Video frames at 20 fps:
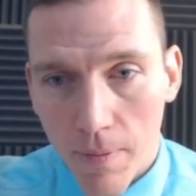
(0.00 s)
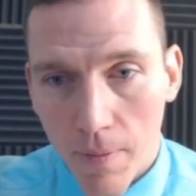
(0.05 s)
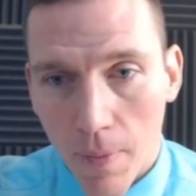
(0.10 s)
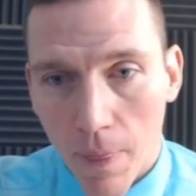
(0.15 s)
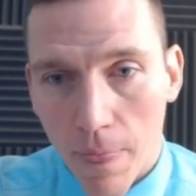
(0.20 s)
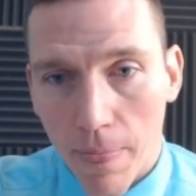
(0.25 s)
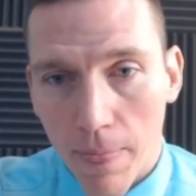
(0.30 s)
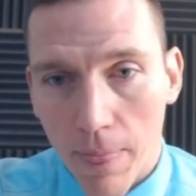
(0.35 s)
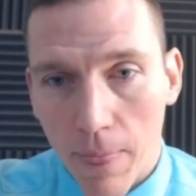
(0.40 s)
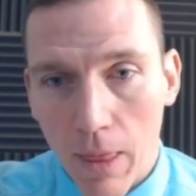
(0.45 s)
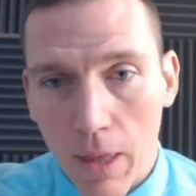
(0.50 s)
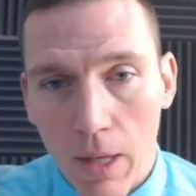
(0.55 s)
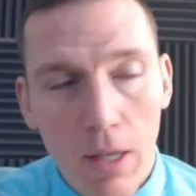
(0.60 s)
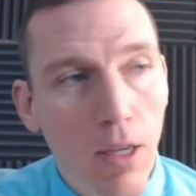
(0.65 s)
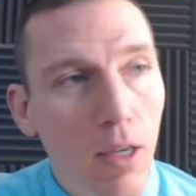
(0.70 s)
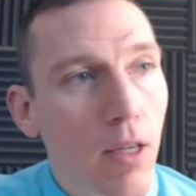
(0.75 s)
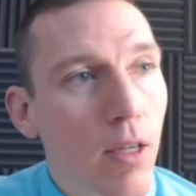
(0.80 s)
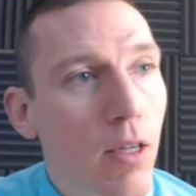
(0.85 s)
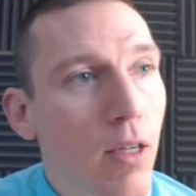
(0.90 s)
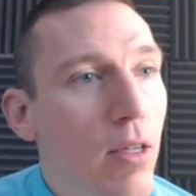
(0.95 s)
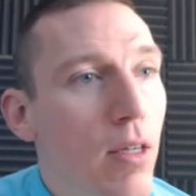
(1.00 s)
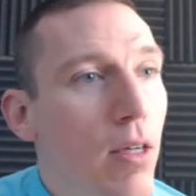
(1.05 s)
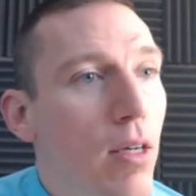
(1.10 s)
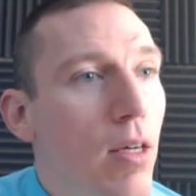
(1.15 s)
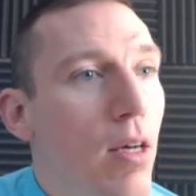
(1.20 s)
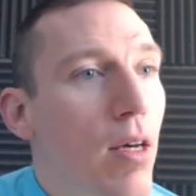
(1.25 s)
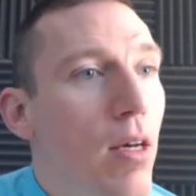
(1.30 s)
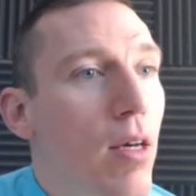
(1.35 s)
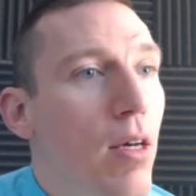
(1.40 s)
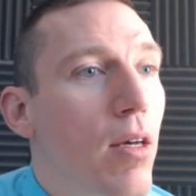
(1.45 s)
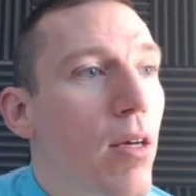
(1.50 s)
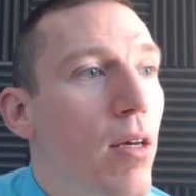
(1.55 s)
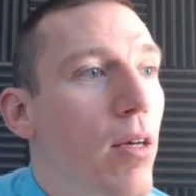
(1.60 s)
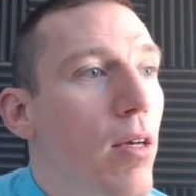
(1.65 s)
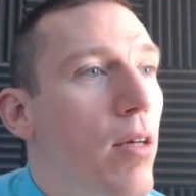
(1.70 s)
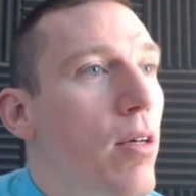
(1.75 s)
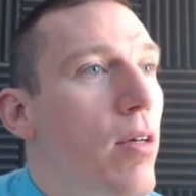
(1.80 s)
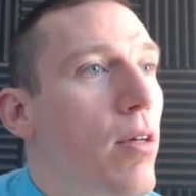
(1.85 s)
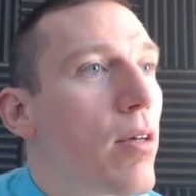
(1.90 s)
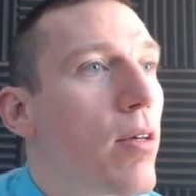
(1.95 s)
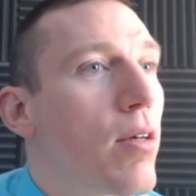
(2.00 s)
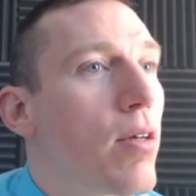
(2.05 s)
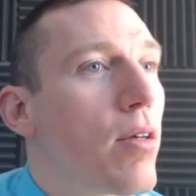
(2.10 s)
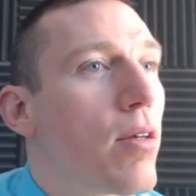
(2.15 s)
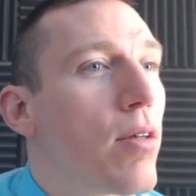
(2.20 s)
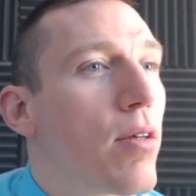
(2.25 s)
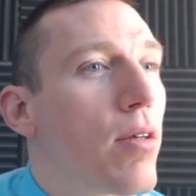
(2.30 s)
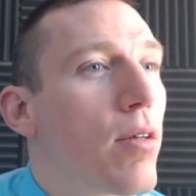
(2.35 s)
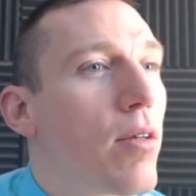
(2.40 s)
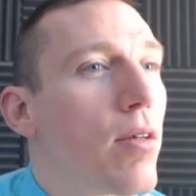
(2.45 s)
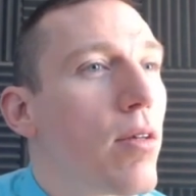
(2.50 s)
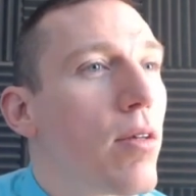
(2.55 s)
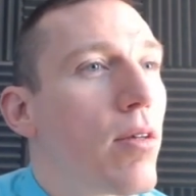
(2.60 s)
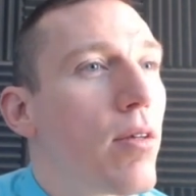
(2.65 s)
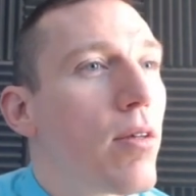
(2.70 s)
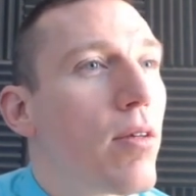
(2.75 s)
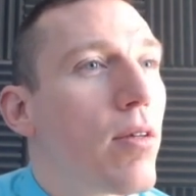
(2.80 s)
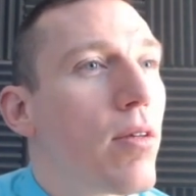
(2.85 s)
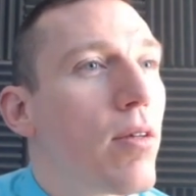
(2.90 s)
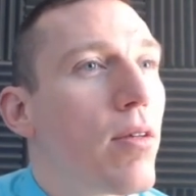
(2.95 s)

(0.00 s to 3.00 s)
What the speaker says: [no speech]